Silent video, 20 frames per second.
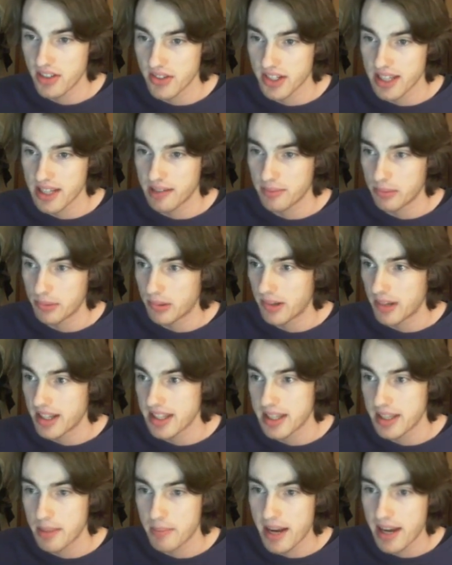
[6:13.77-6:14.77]
For example, we can
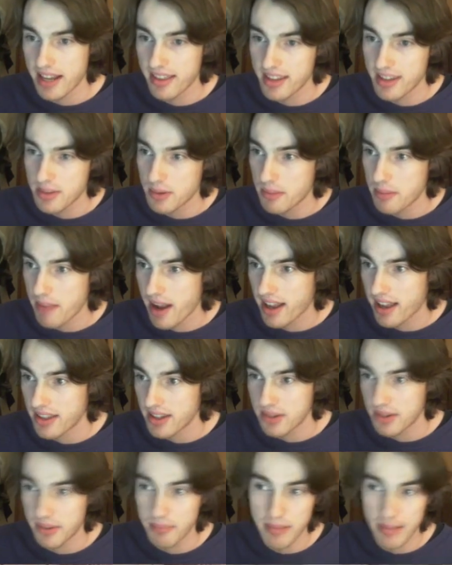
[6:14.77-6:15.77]
see the back of this one, back of
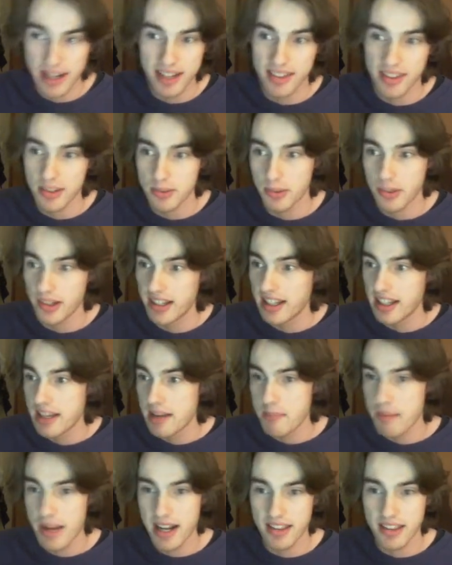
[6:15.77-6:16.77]
this one, back of this one,
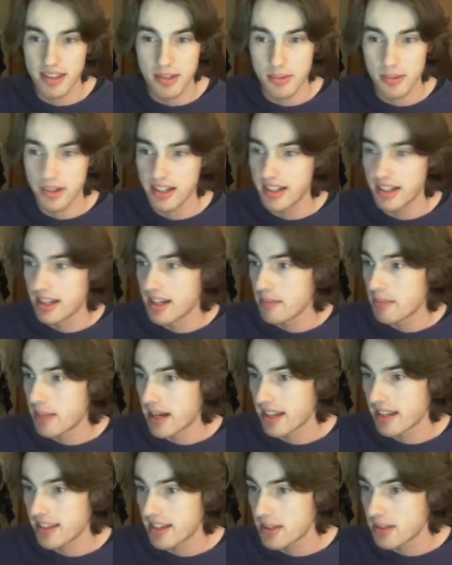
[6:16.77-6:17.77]
back of this one,
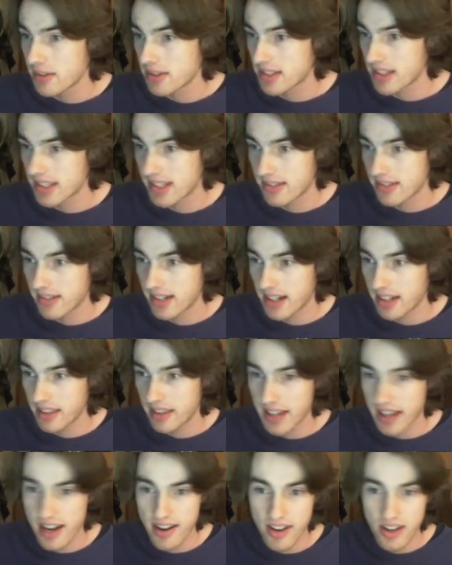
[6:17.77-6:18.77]
back of this one in
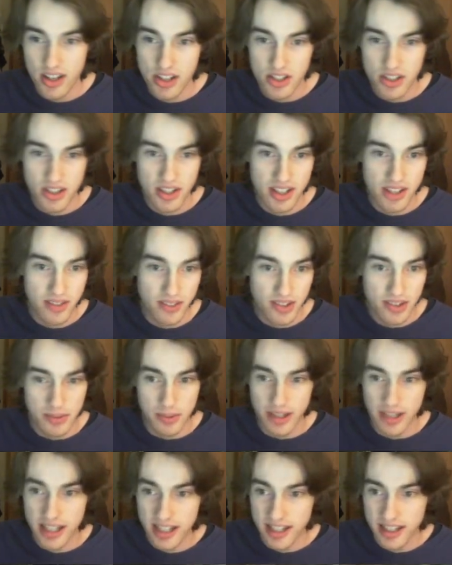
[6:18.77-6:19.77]
the garage, this
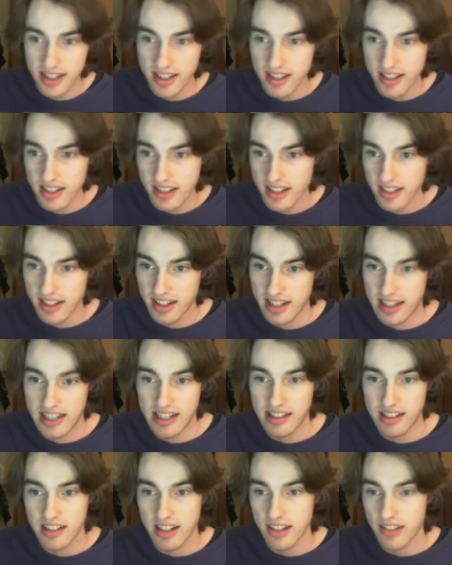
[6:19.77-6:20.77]
one here,
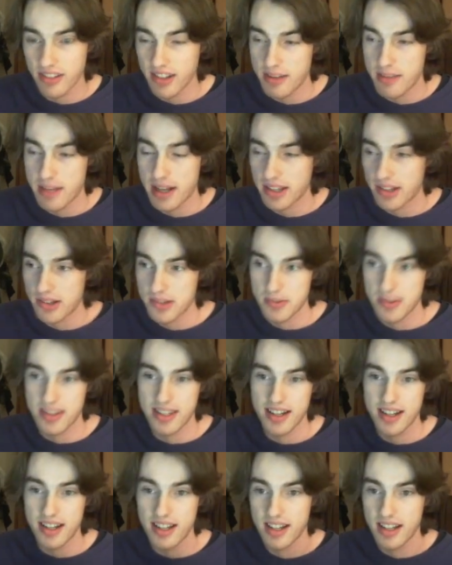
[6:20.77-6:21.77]
and can't really make those ones
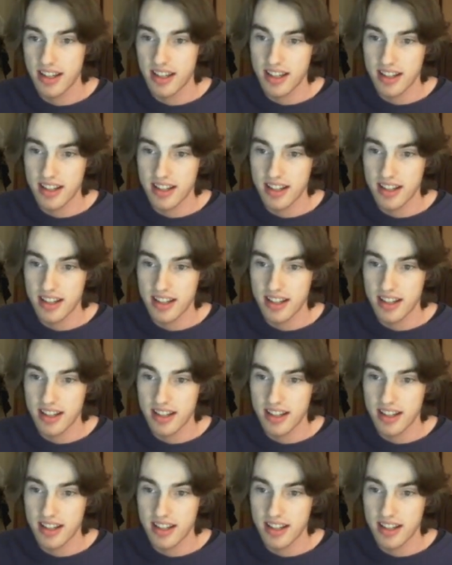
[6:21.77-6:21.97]
out.